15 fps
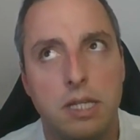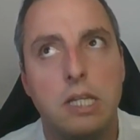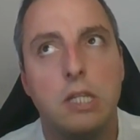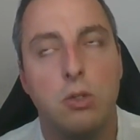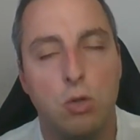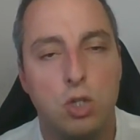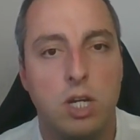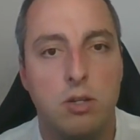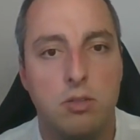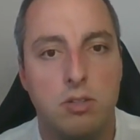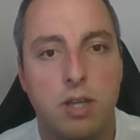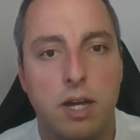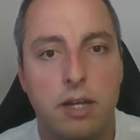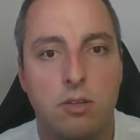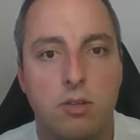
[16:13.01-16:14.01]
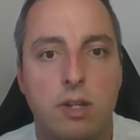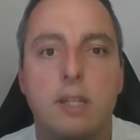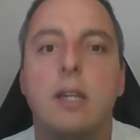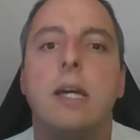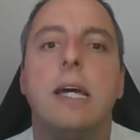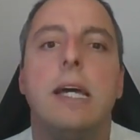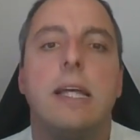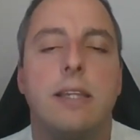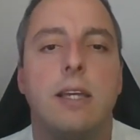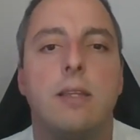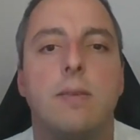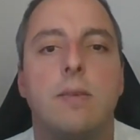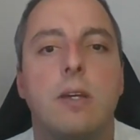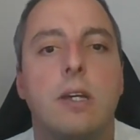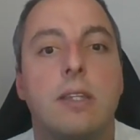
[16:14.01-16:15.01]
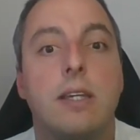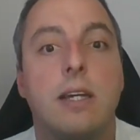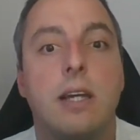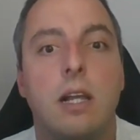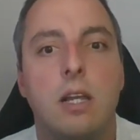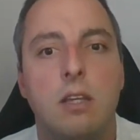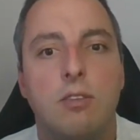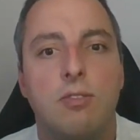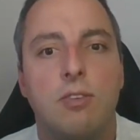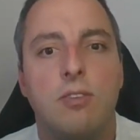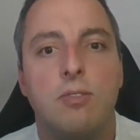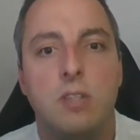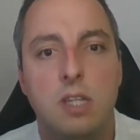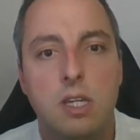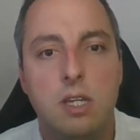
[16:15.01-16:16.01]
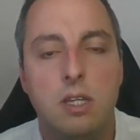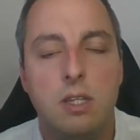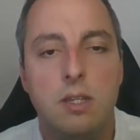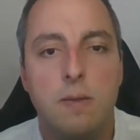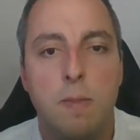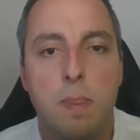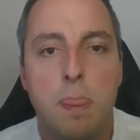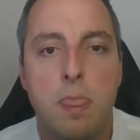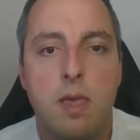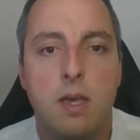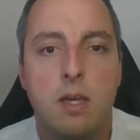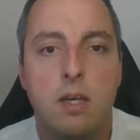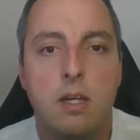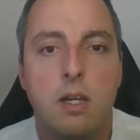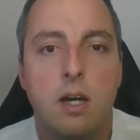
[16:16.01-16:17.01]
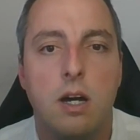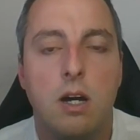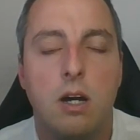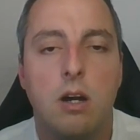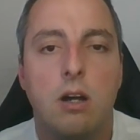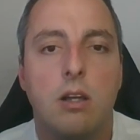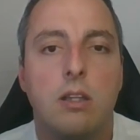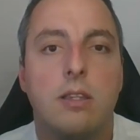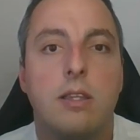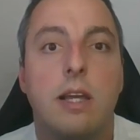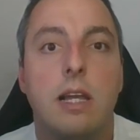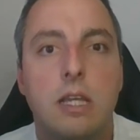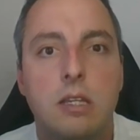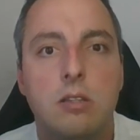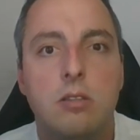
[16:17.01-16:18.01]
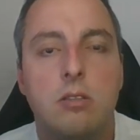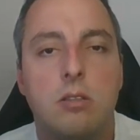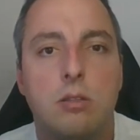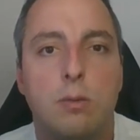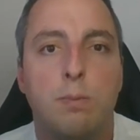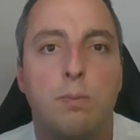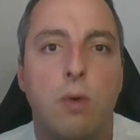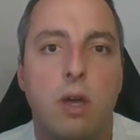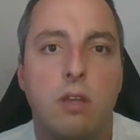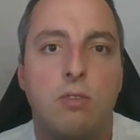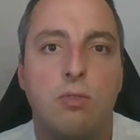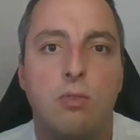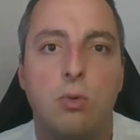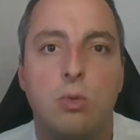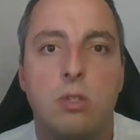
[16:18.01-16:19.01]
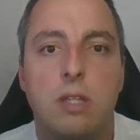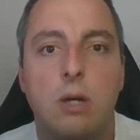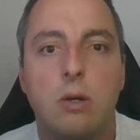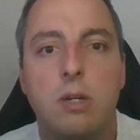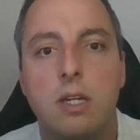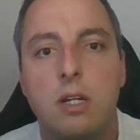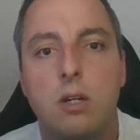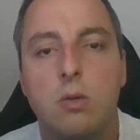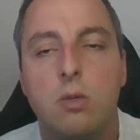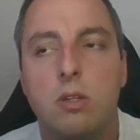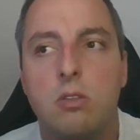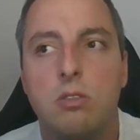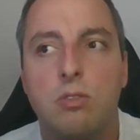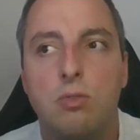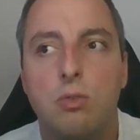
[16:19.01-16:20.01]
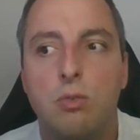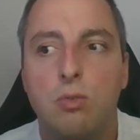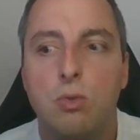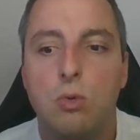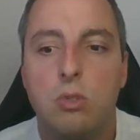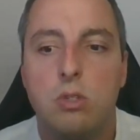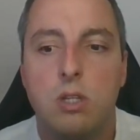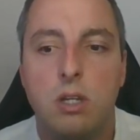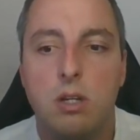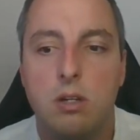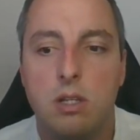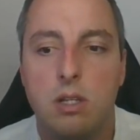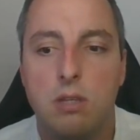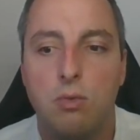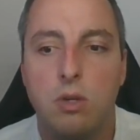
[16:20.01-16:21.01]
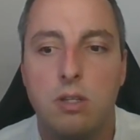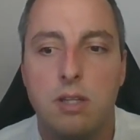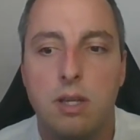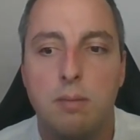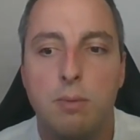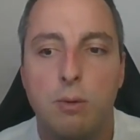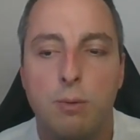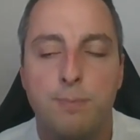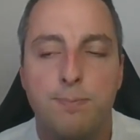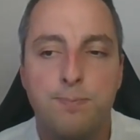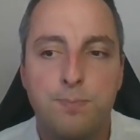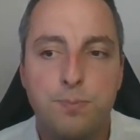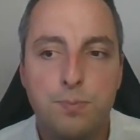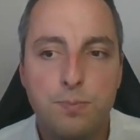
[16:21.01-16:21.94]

in your child's diet, right? Then the Clean 15 are the least sprayed foods. Now here, there's a few foods here, for example,